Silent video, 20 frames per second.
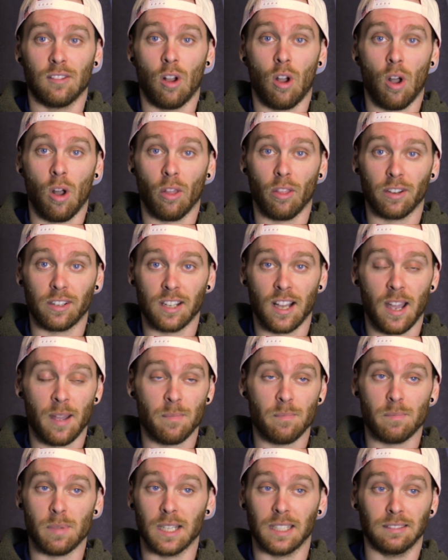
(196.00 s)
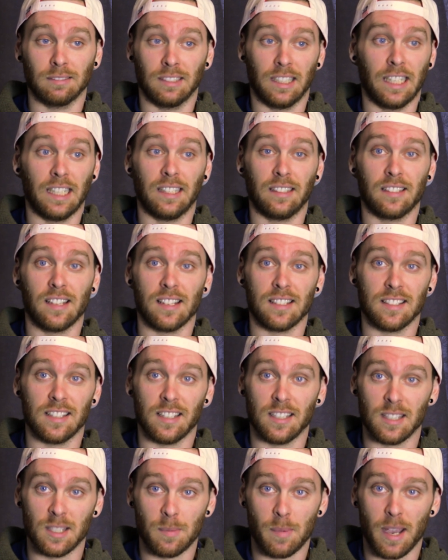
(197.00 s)
all the time, but it doesn't
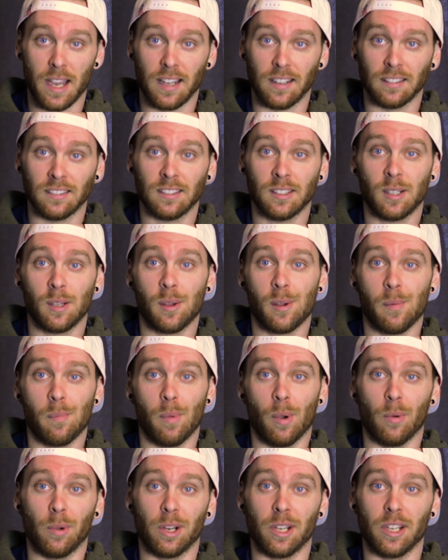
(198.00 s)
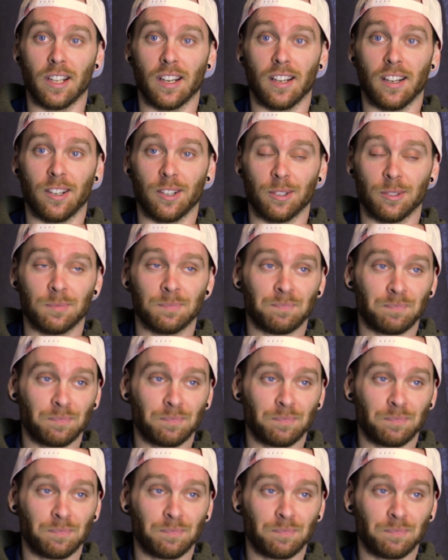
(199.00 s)
in Spain. But what are you gonna do?